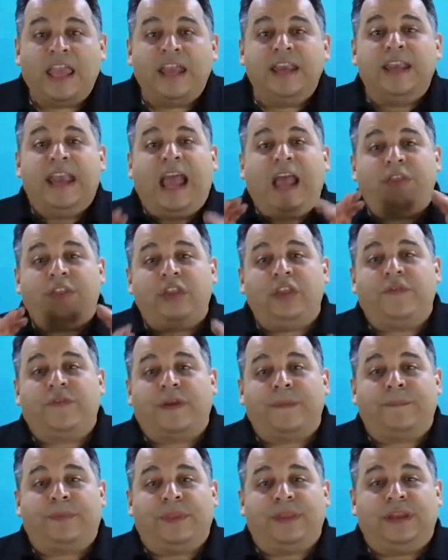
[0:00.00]
Now that you've
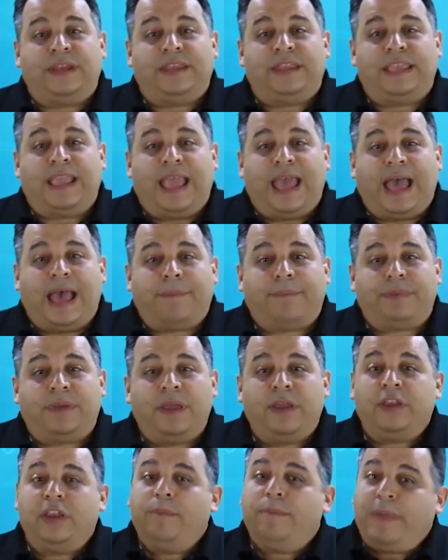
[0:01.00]
completed the app,
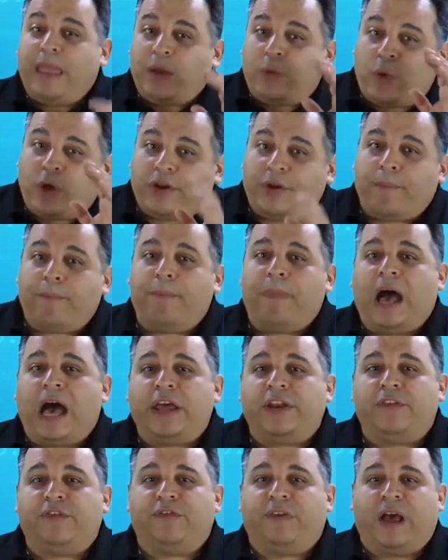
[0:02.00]
you may want to
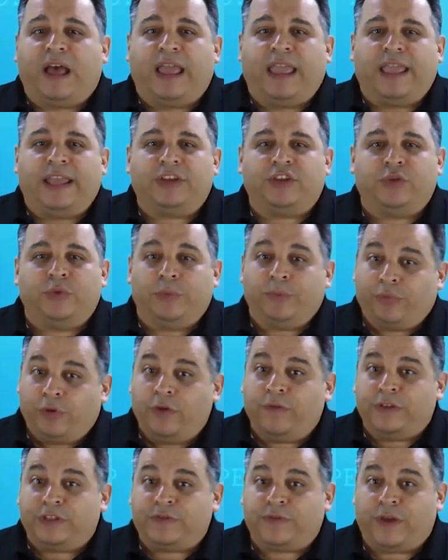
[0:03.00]
modify it to
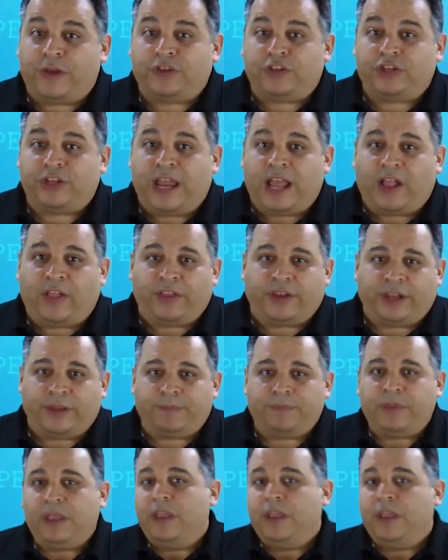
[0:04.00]
improve its functionality.